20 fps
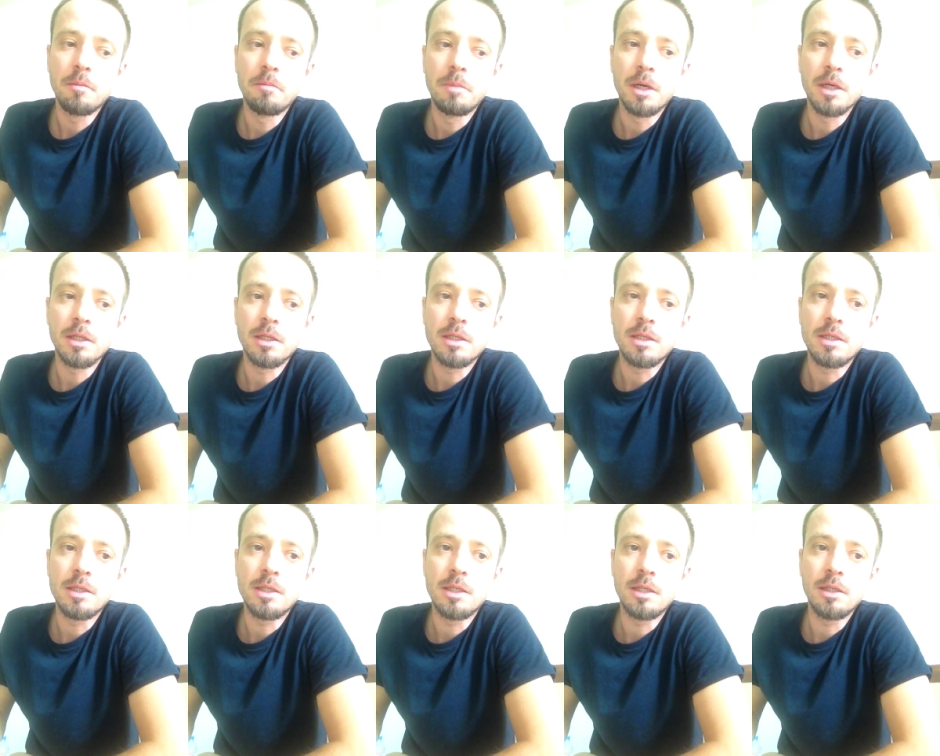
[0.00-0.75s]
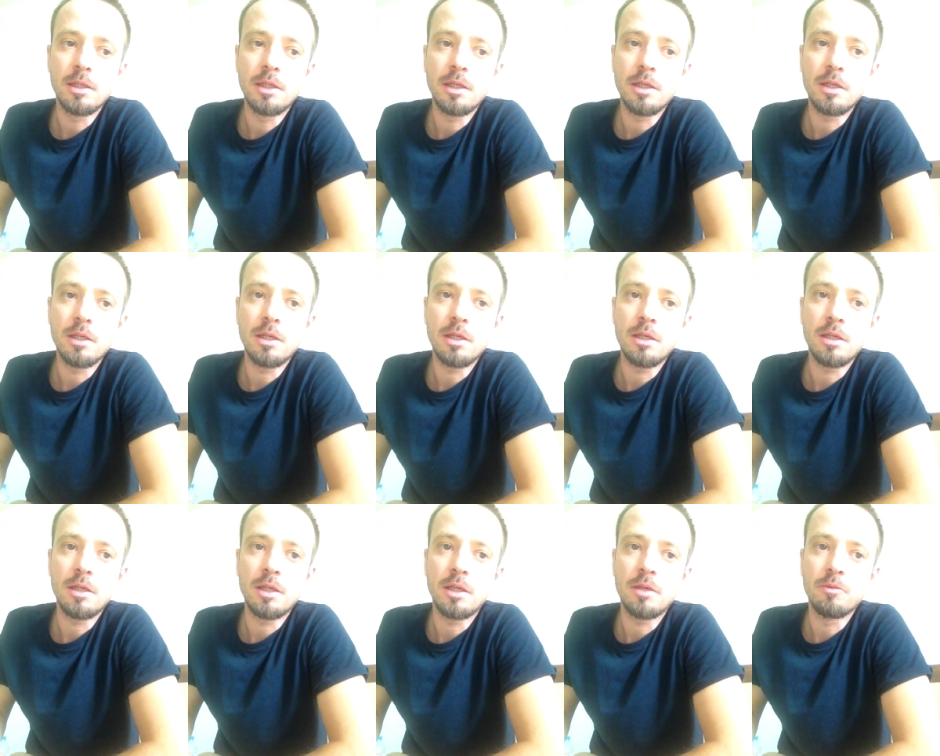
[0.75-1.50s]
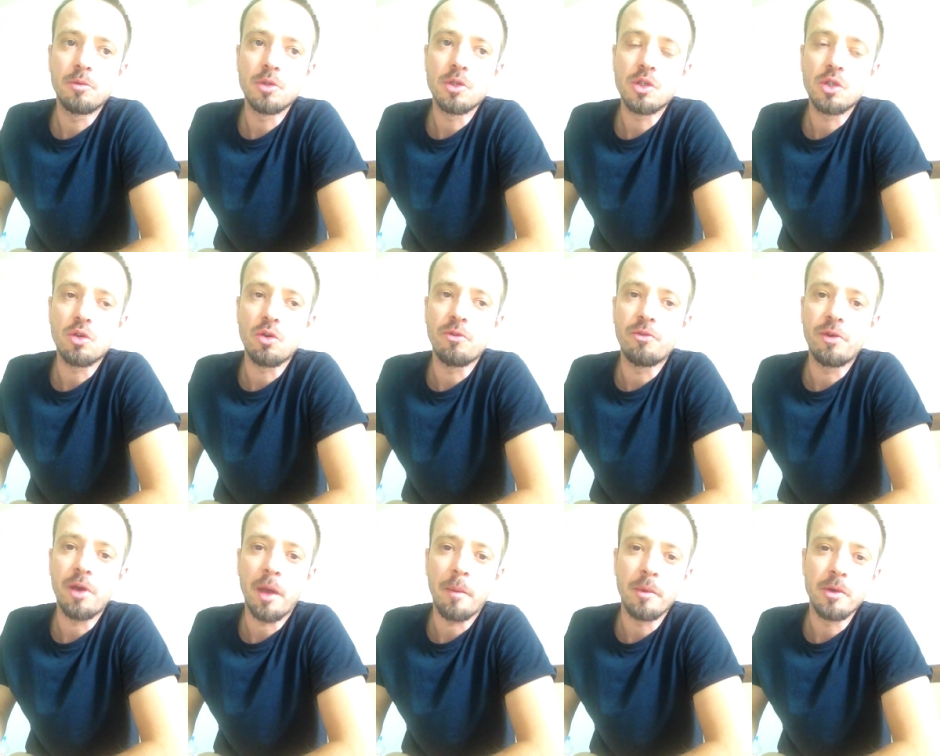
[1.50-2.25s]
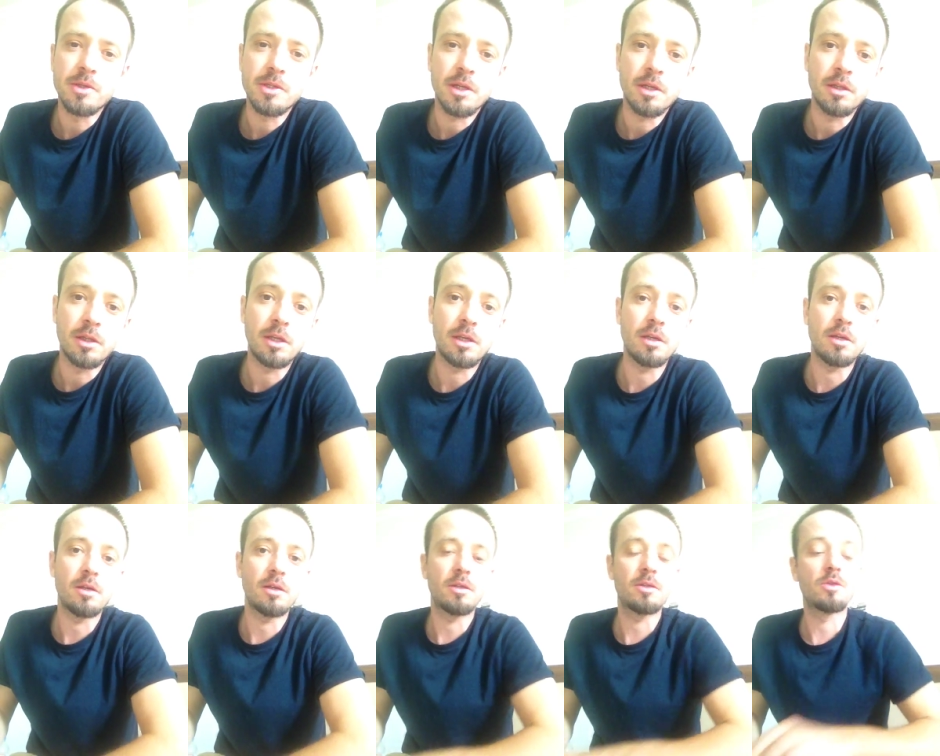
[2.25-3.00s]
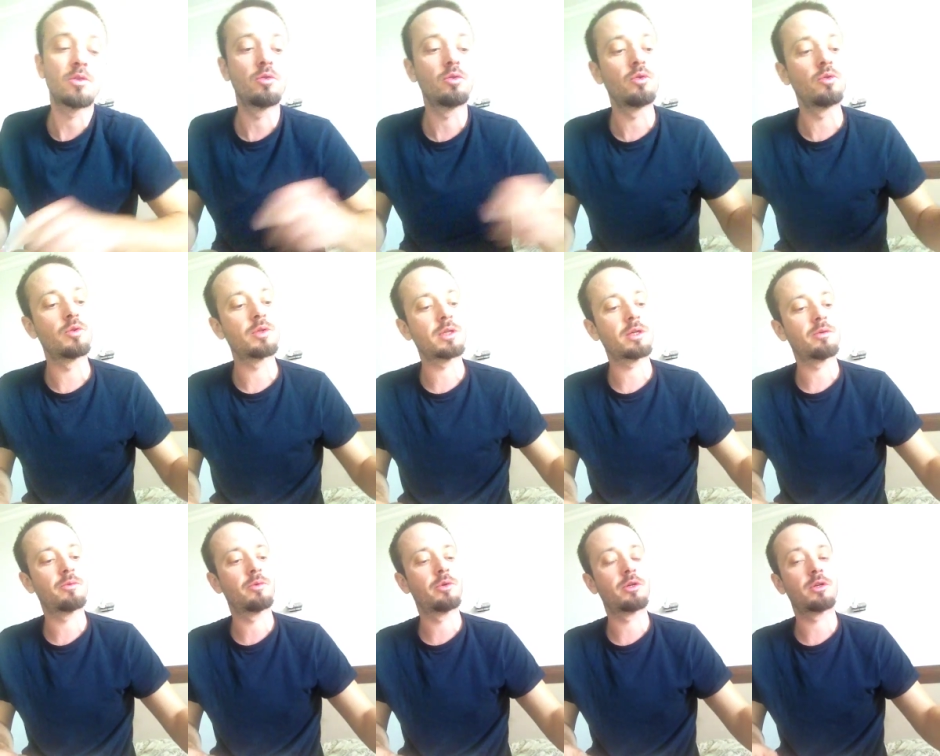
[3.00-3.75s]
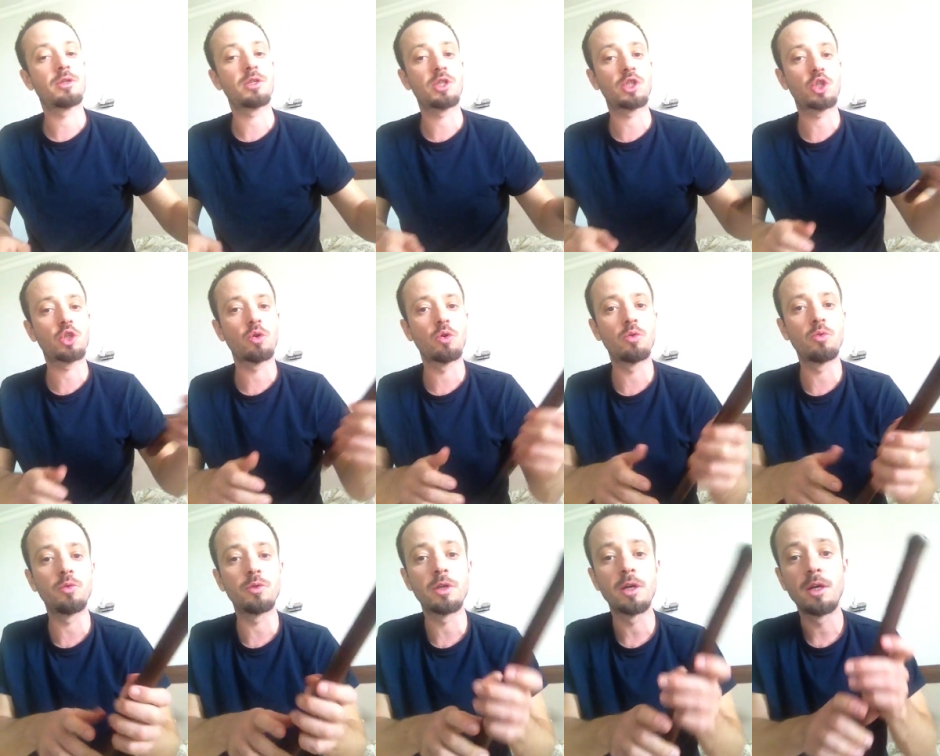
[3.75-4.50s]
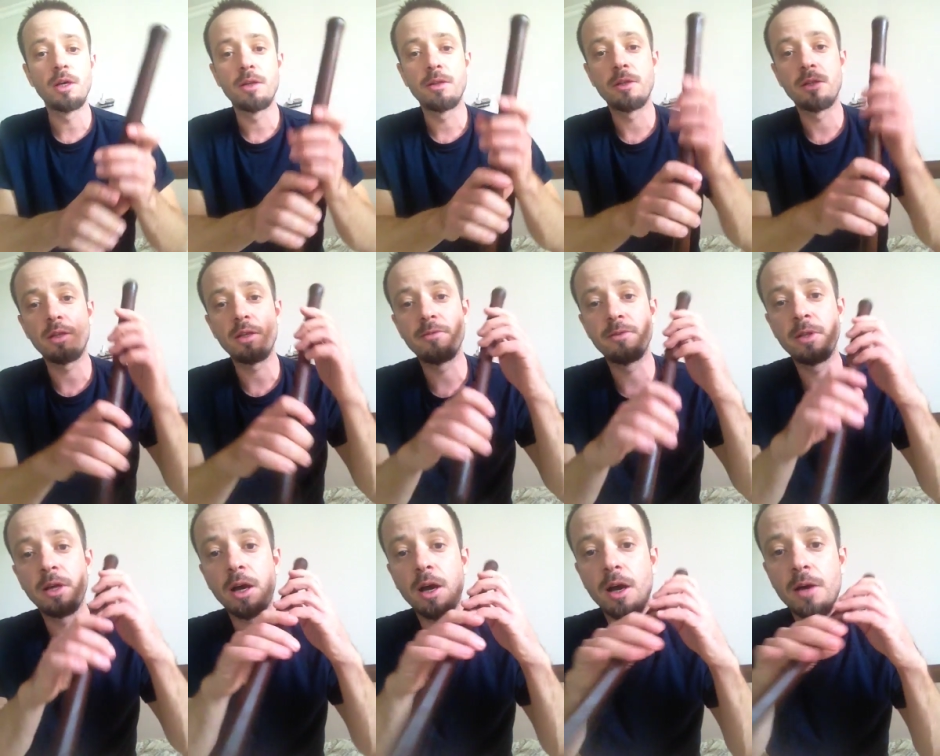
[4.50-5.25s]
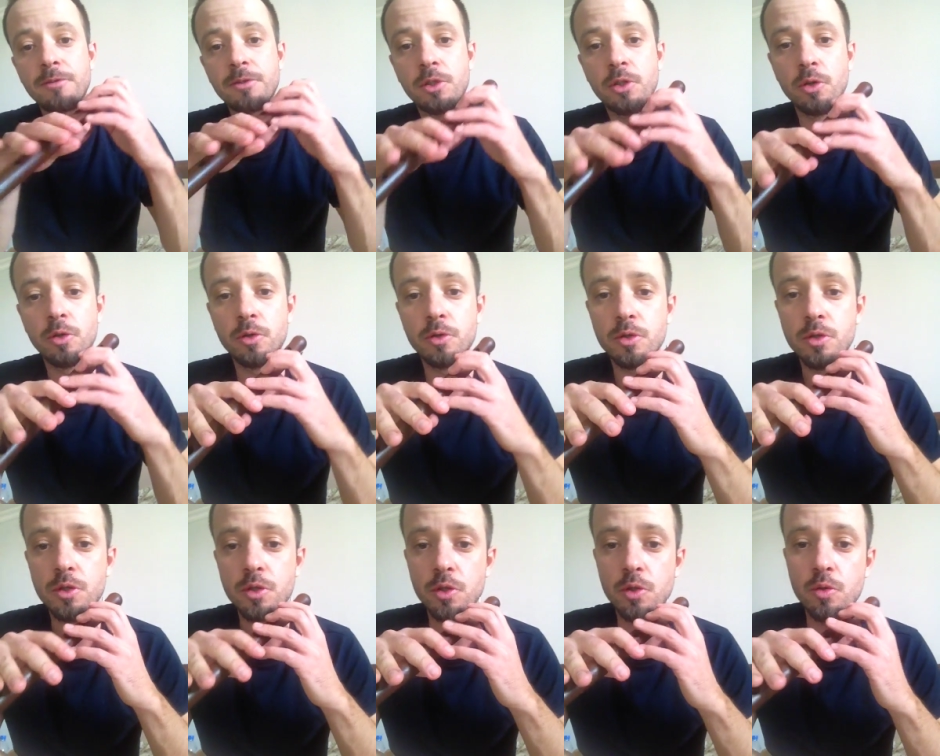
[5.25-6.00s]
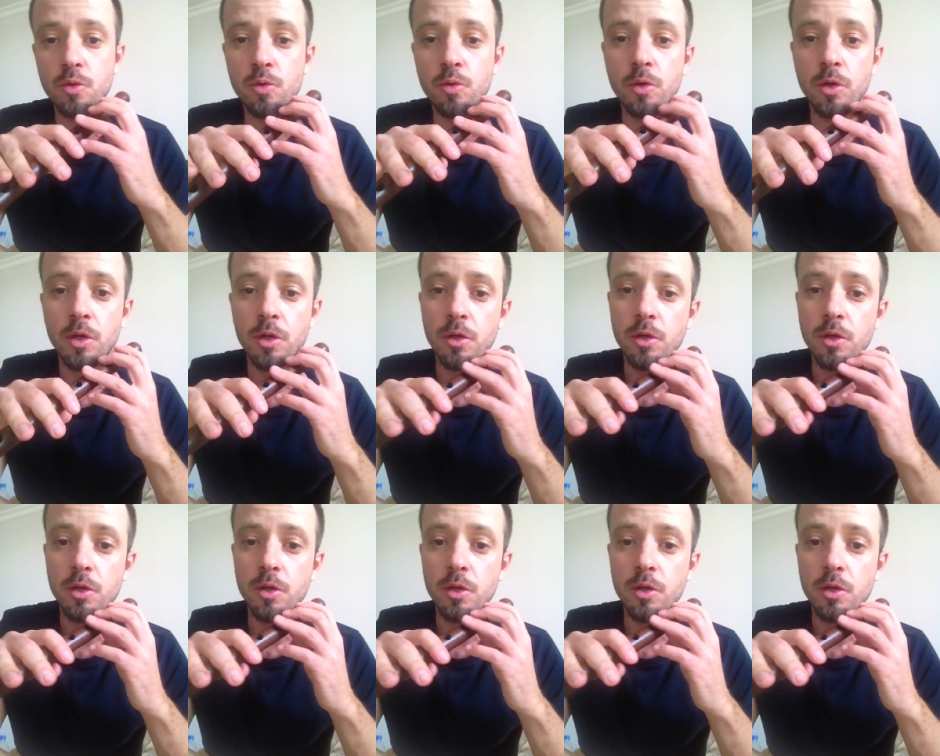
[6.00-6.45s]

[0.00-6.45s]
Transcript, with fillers: but still he, he was so famous and his duduks were so good that even half tones you